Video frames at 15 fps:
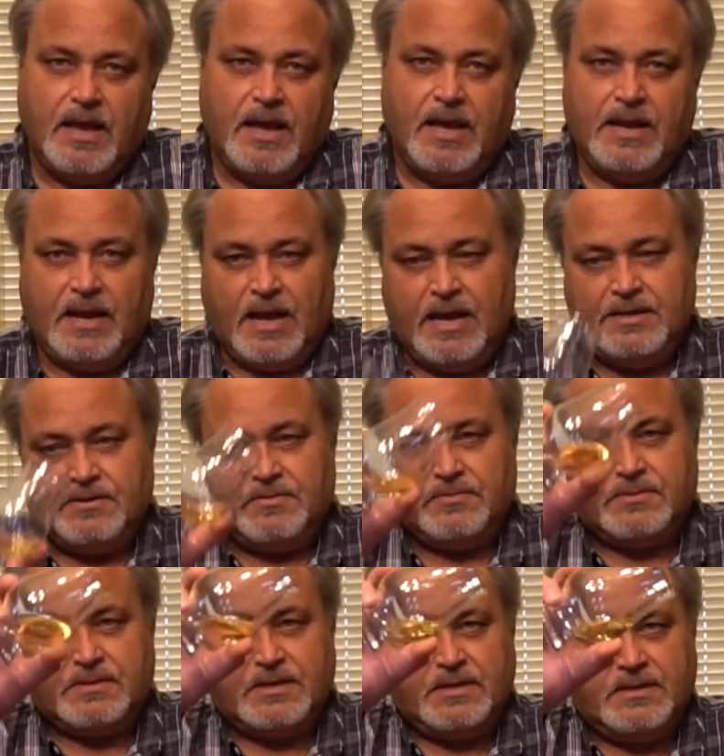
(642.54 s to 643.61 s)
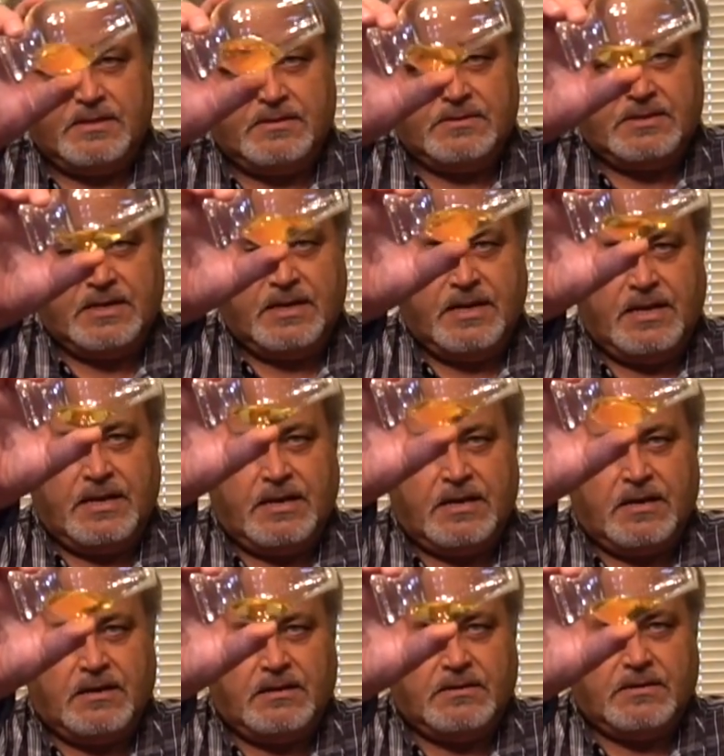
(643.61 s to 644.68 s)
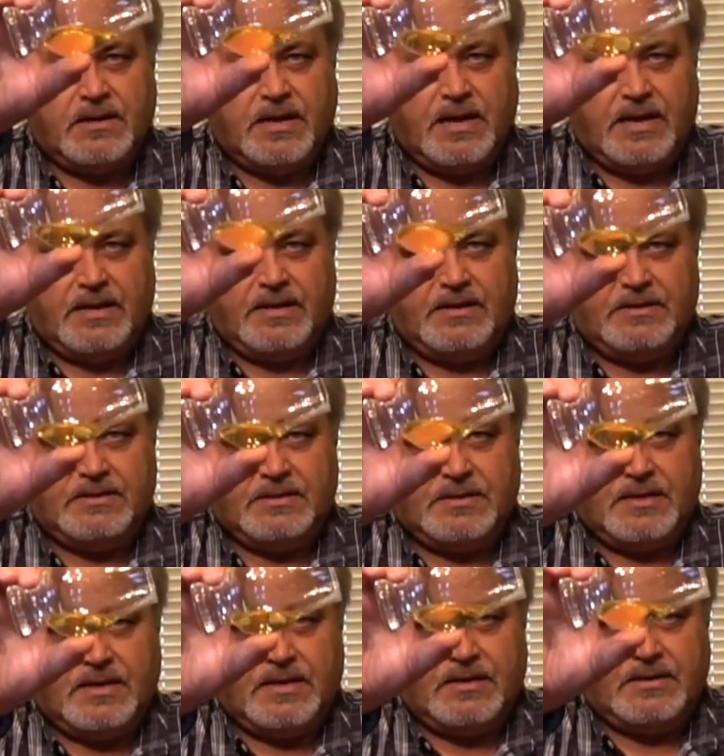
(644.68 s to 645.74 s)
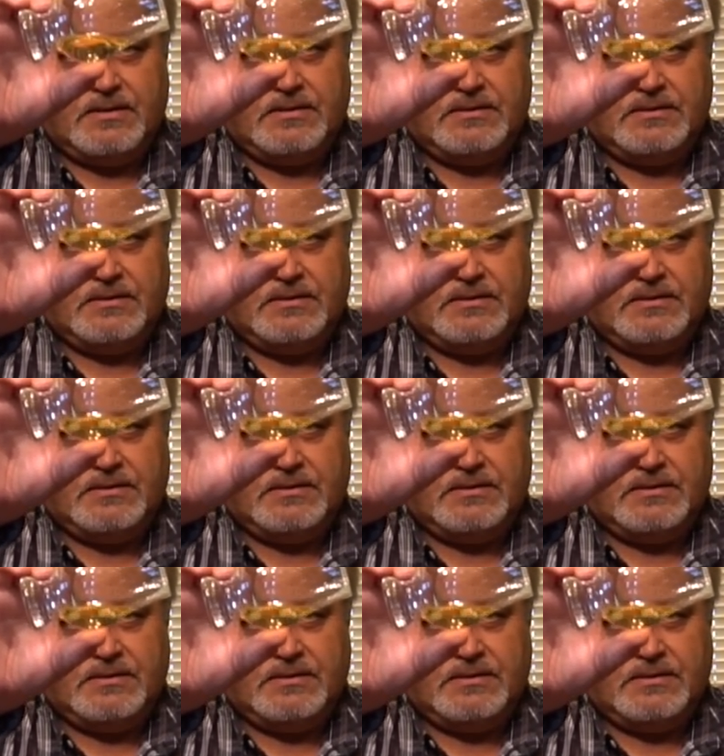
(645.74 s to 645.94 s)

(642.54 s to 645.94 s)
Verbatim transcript: and I don't think there's any color added to that.